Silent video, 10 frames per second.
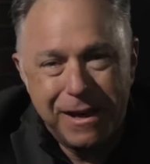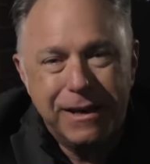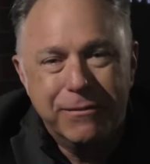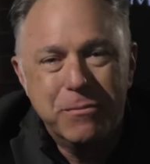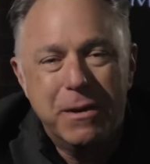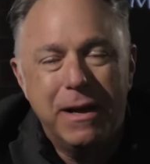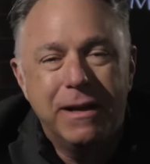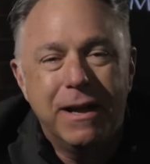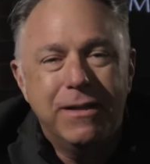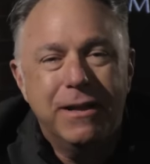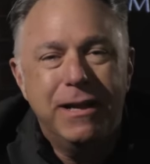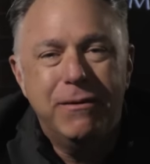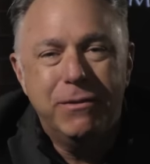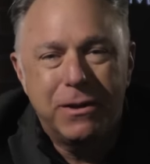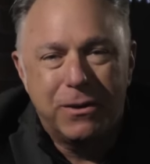Never mind that
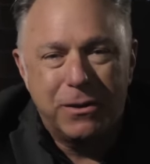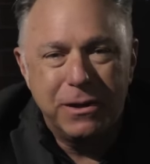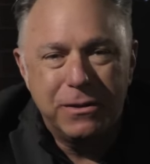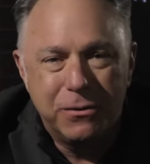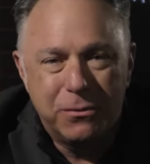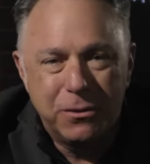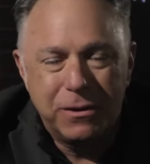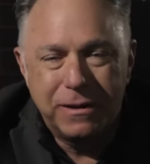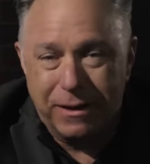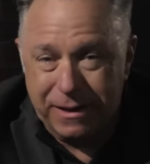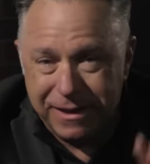even according to the World Health,